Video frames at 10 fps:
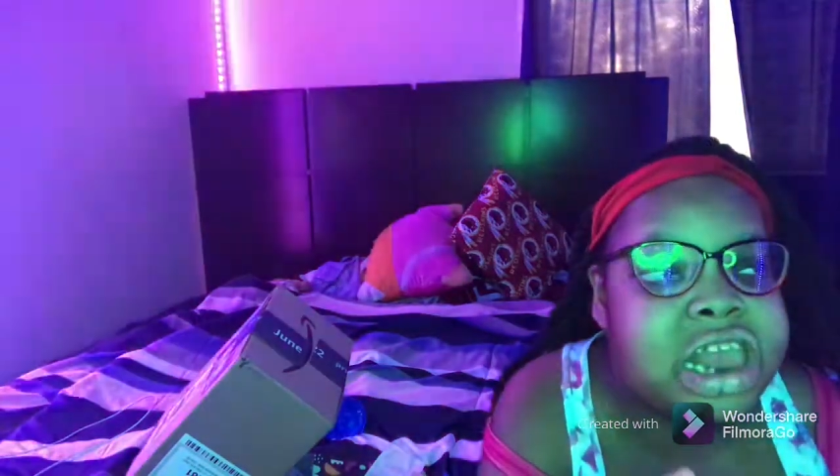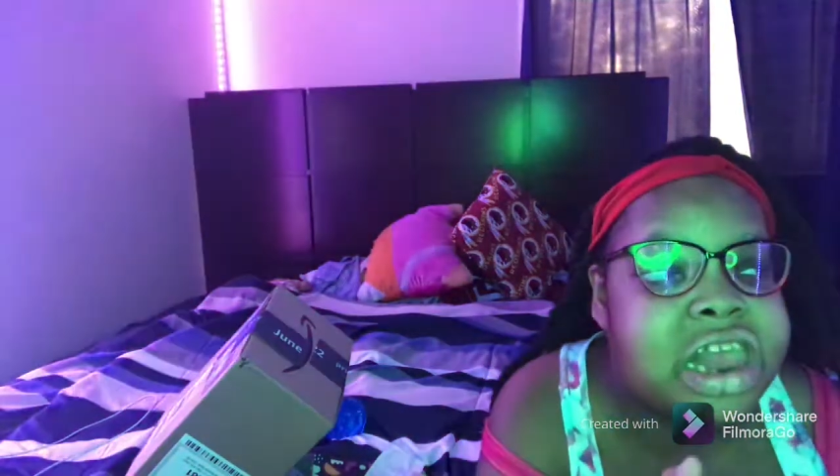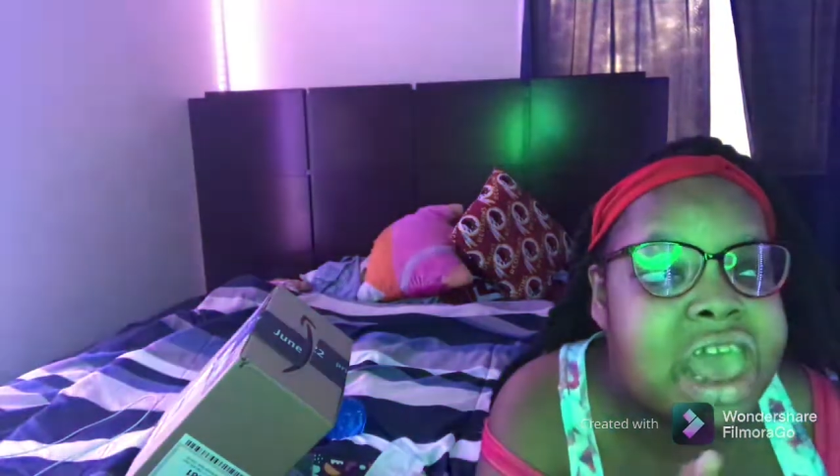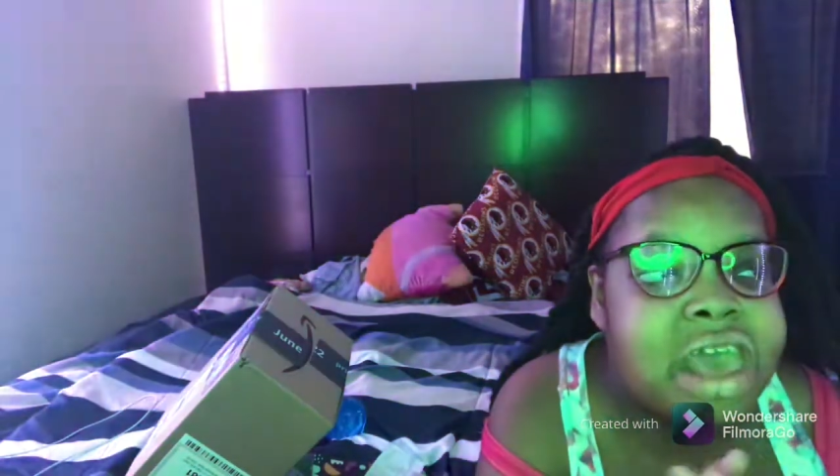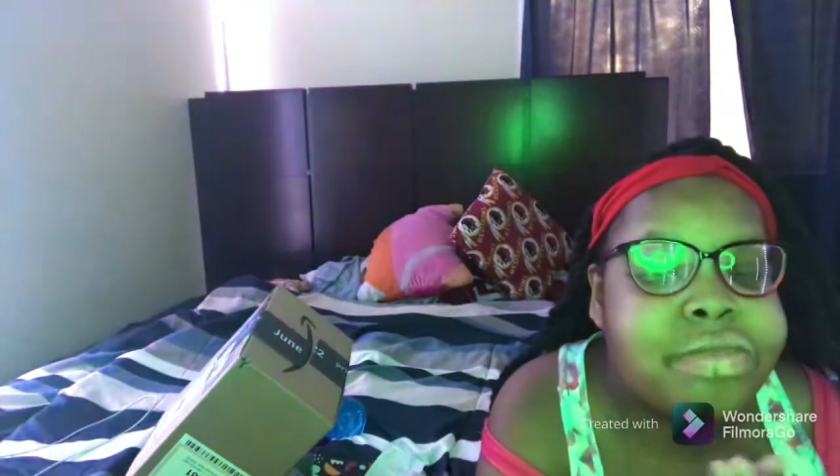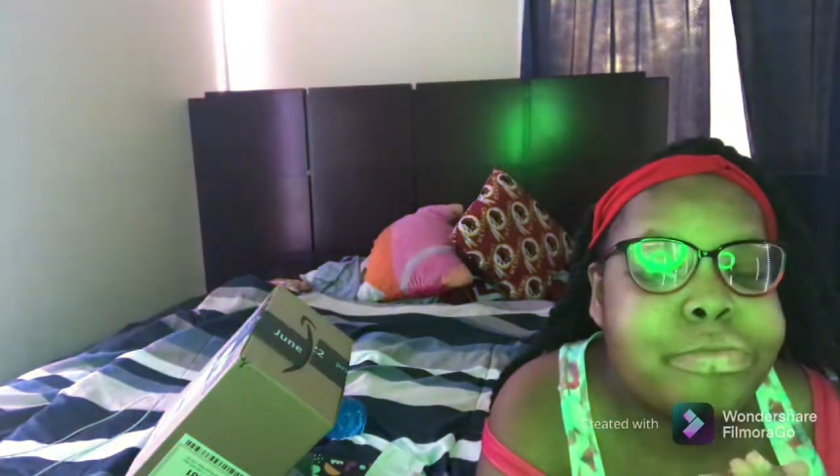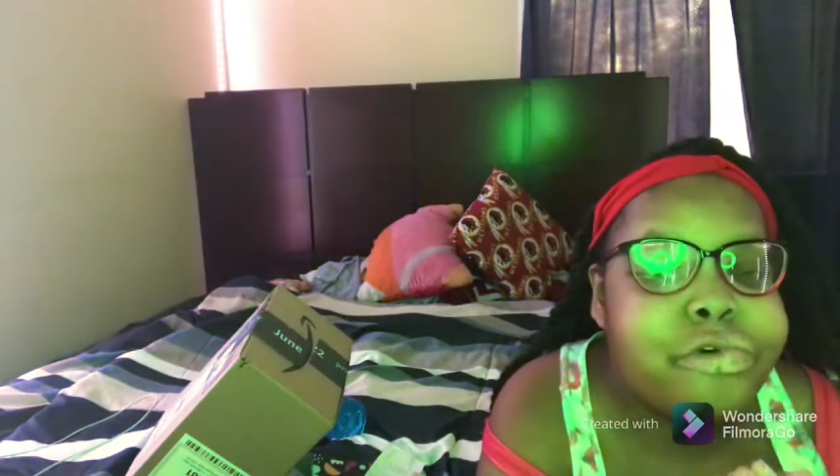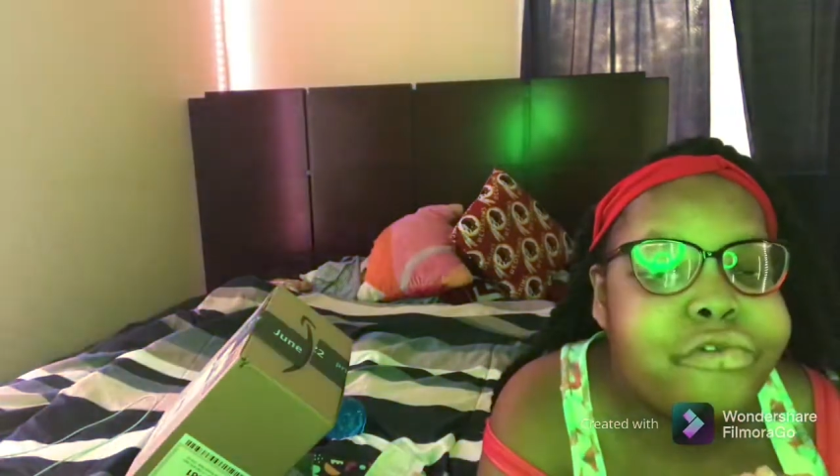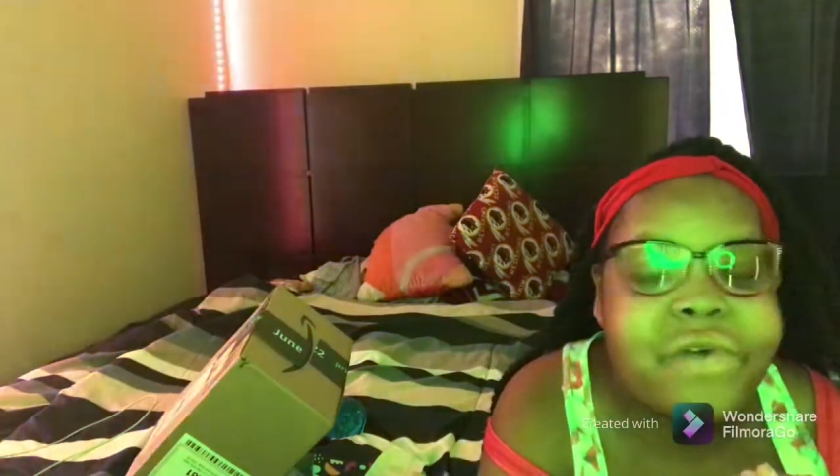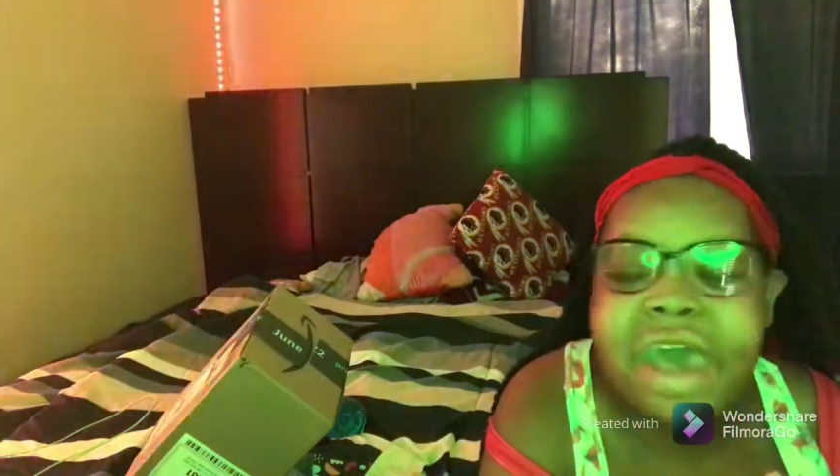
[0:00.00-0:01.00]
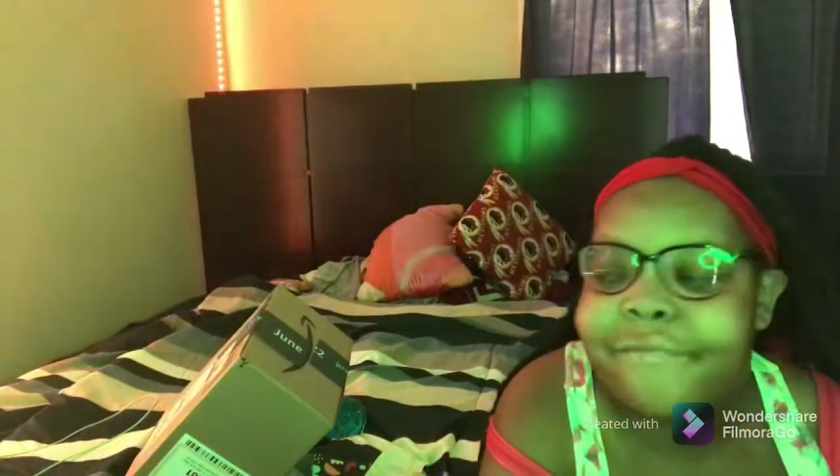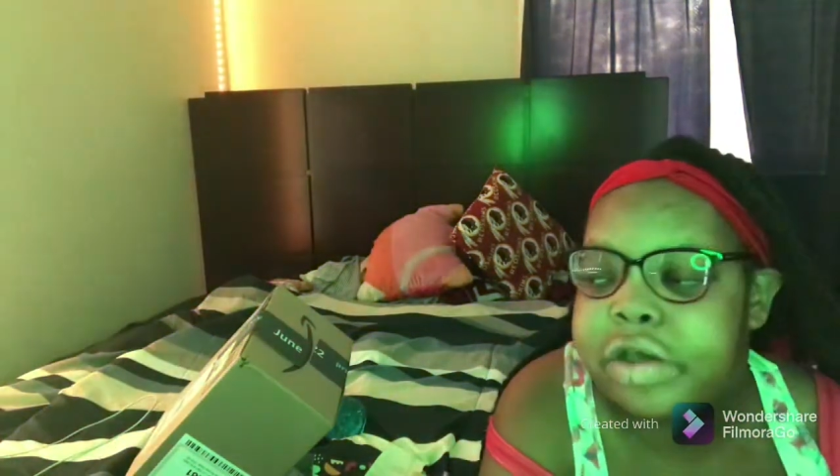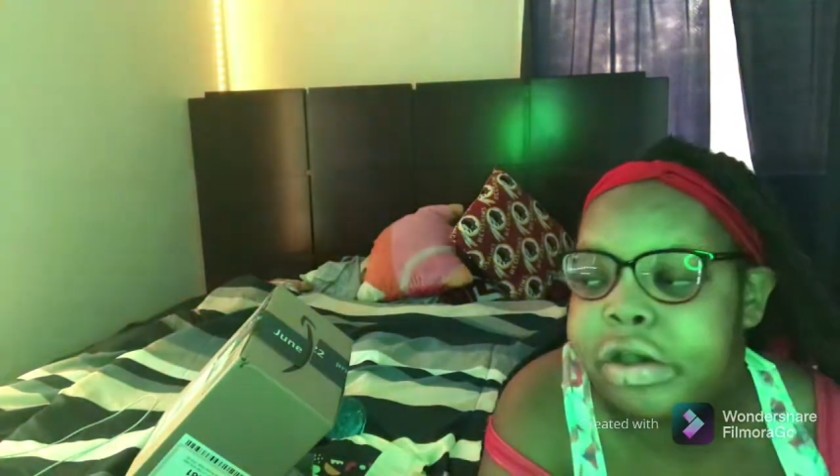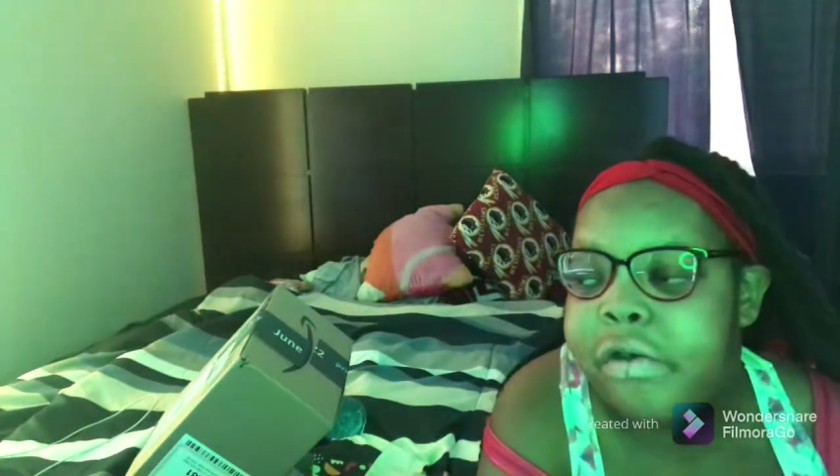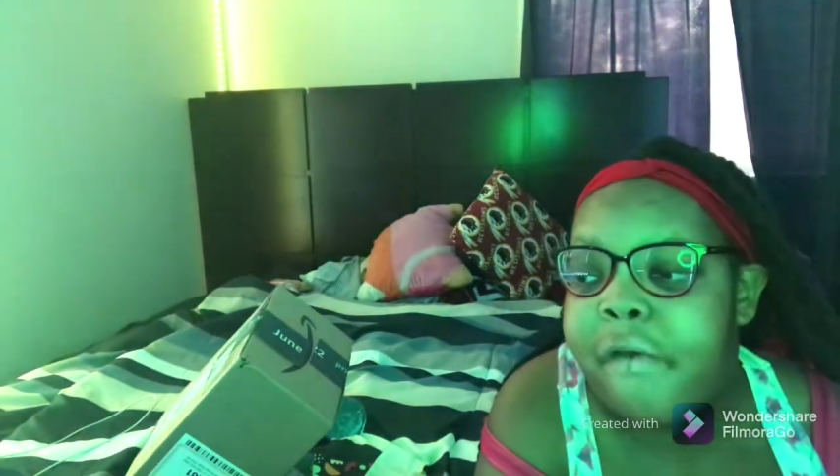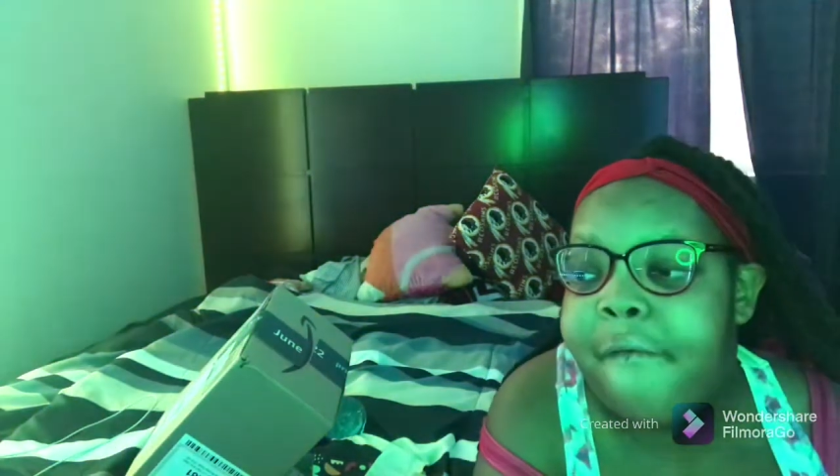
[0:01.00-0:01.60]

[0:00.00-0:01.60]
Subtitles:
dance move ever.